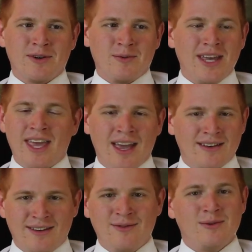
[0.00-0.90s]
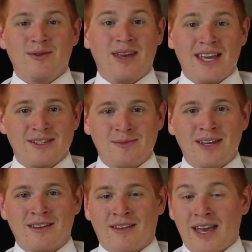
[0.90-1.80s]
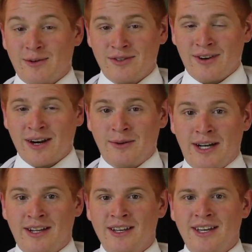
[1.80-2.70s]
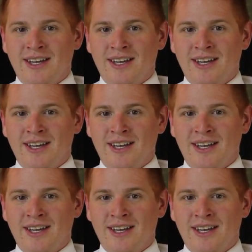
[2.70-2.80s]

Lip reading: when we can't speak the language very well,